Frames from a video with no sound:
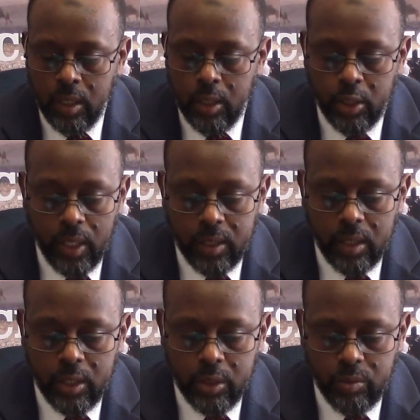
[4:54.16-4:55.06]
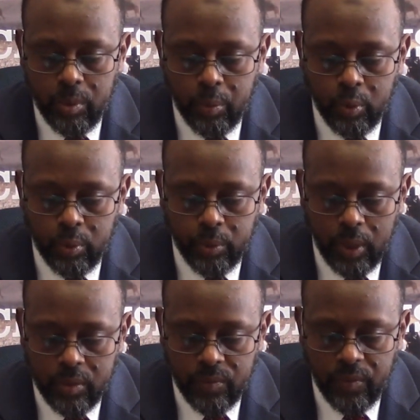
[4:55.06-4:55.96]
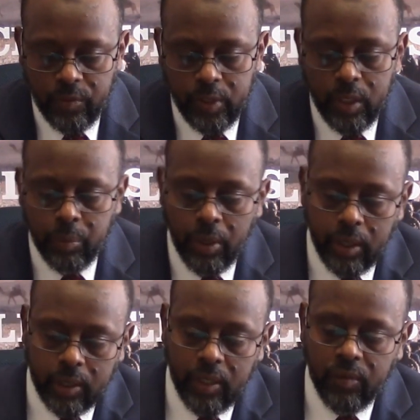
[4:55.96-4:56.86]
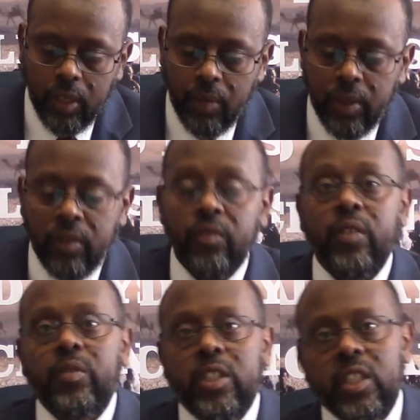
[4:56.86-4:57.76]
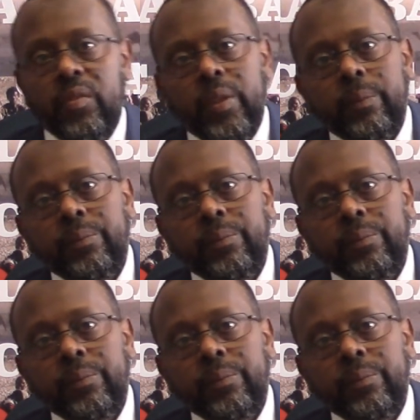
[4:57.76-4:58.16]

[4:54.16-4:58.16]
United Nations Report 2015, paragraph 1157.